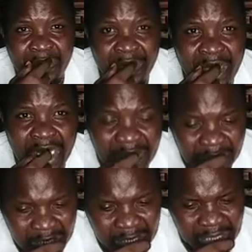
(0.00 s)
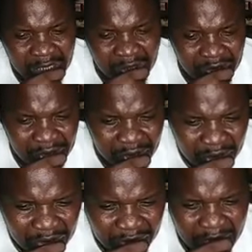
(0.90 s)
We ask for the nations,
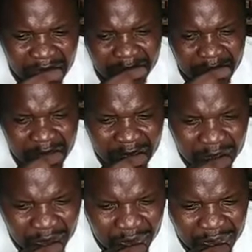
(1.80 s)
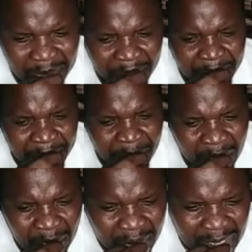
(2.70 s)
Lord. We ask for the nations.
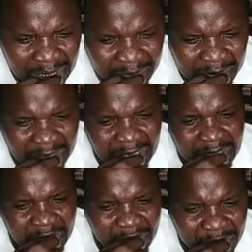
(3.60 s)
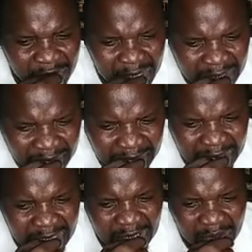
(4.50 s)
We ask for the nations. We ask
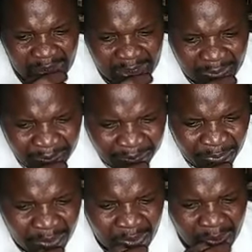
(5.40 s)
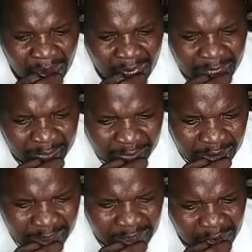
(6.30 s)
for the nations. We ask for
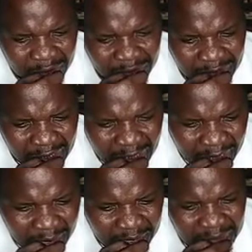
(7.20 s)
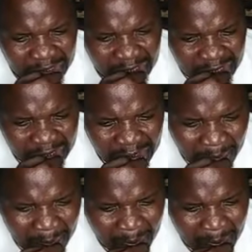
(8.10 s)
the nations in the name of Jesus.